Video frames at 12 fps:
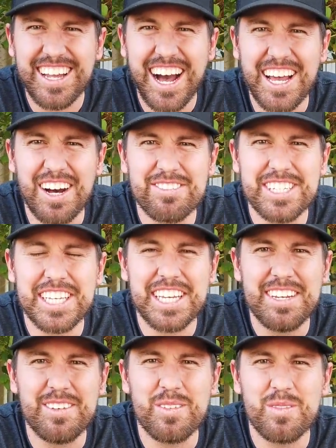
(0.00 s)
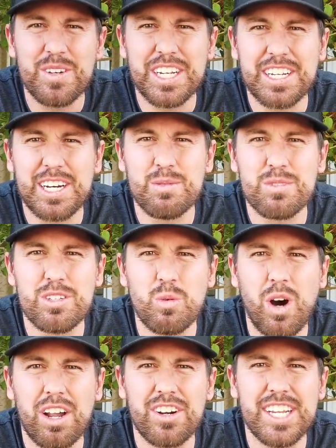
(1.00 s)
I often get when it comes to
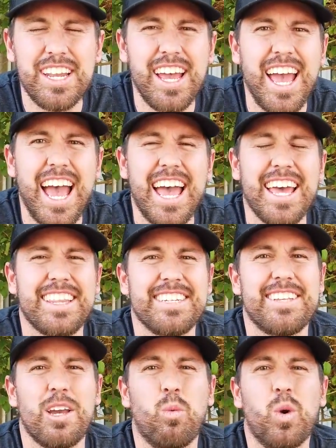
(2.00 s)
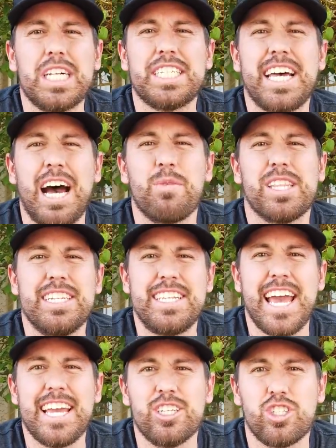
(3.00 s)
watering. They say, what time of the
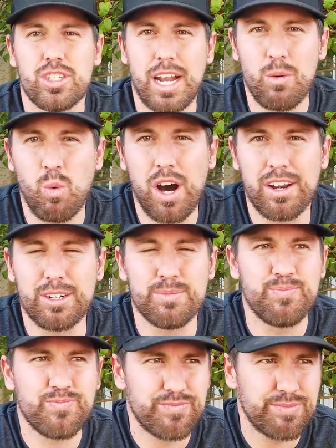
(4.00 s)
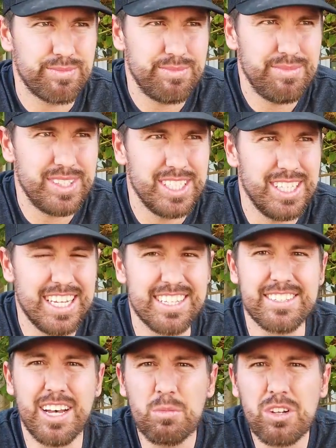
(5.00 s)
day should I water? In
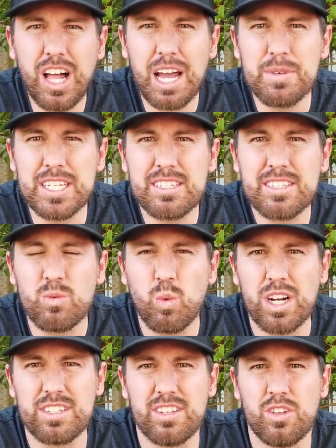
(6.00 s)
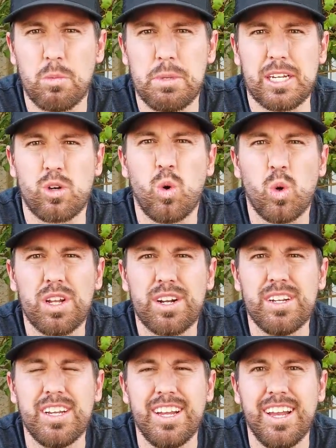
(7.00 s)
some climates where it's a little bit
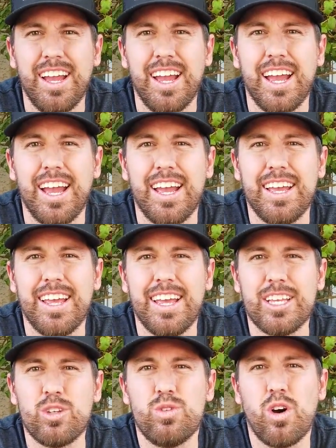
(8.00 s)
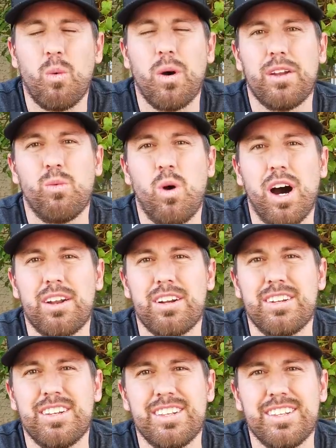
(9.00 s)
cooler, you don't want to water